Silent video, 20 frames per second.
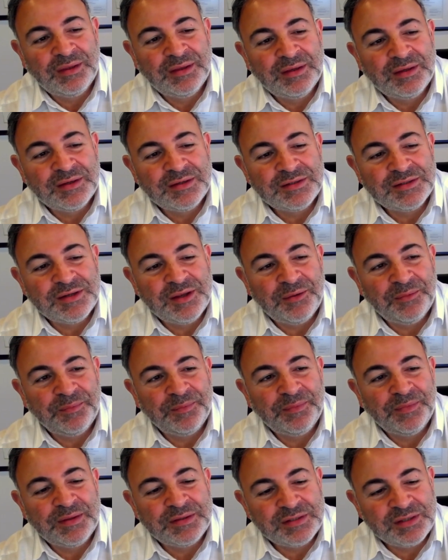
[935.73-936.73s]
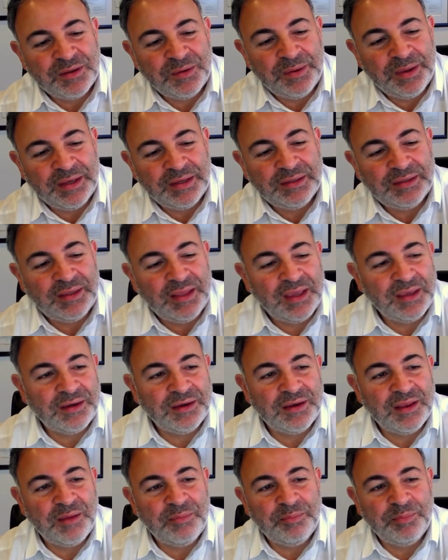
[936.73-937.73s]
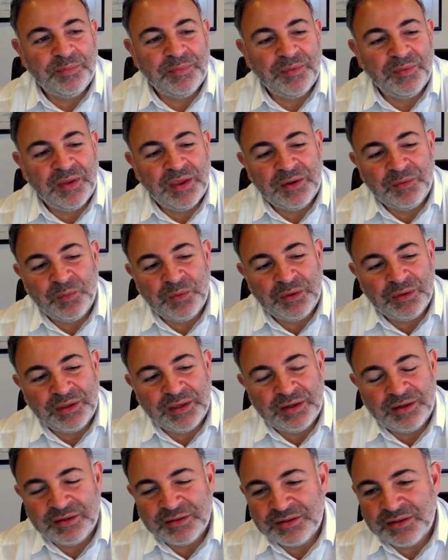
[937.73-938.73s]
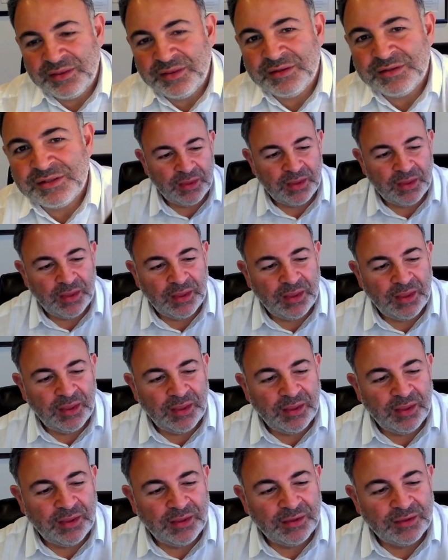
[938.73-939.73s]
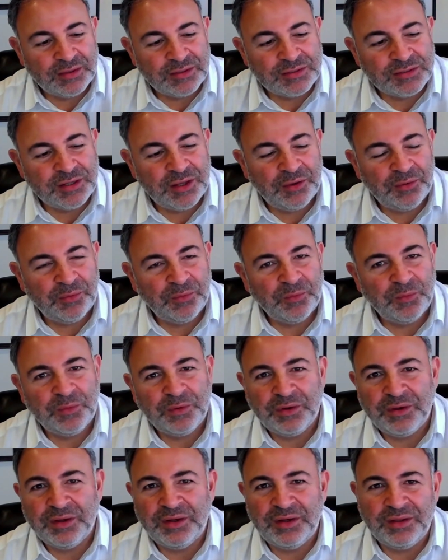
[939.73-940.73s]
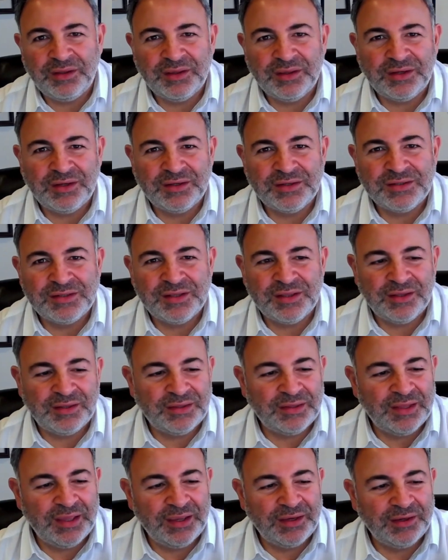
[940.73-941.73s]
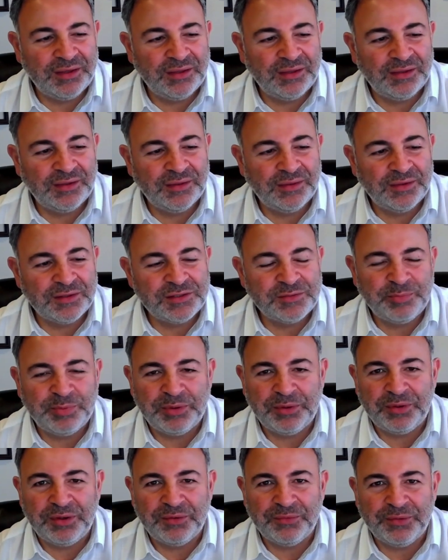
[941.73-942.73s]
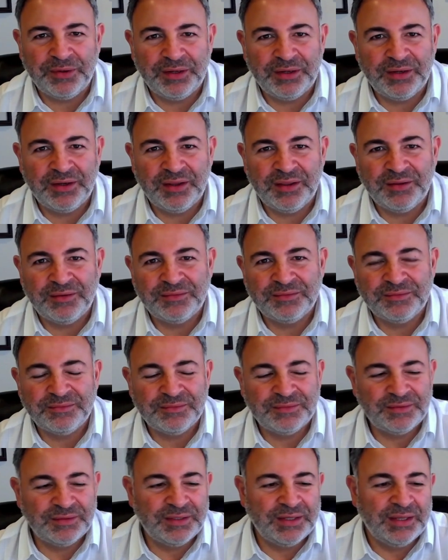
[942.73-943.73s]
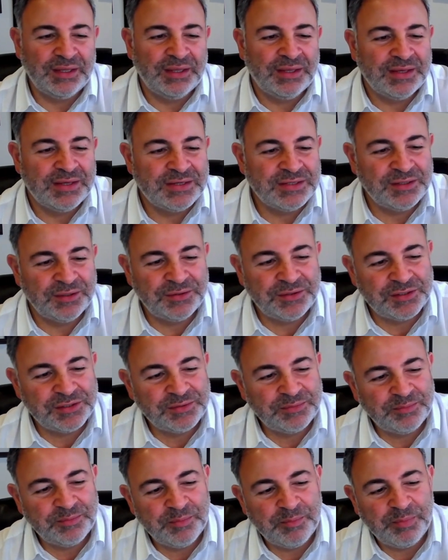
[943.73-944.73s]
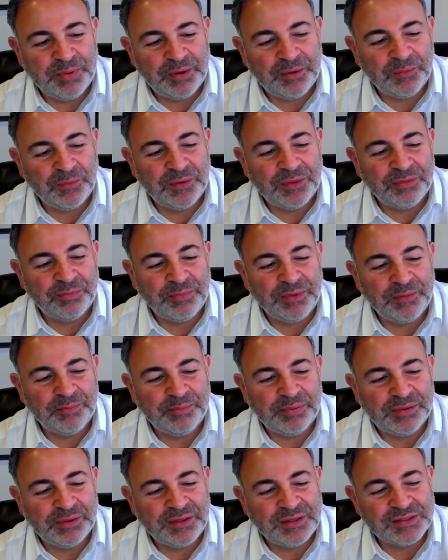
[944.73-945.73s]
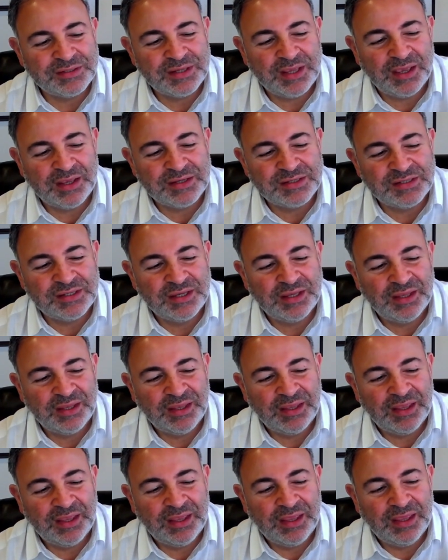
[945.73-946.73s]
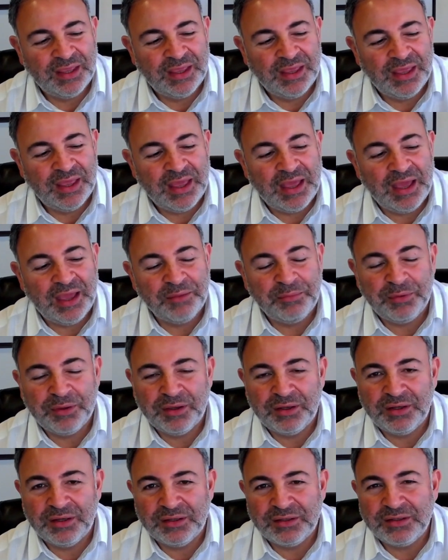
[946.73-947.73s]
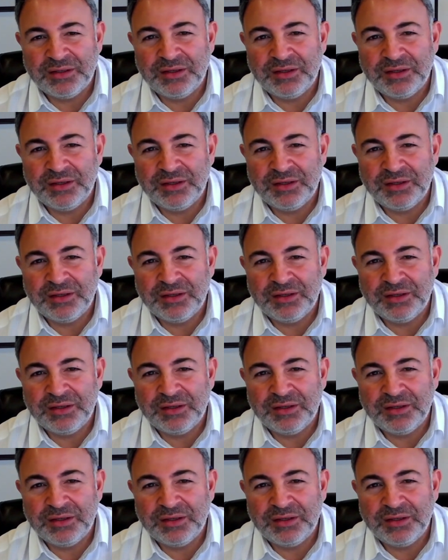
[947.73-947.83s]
So let's go ahead and light it up and we'll get into the cigar. So we're going to get into lighting this beauty right now. So just bear with me, please, as I'm going to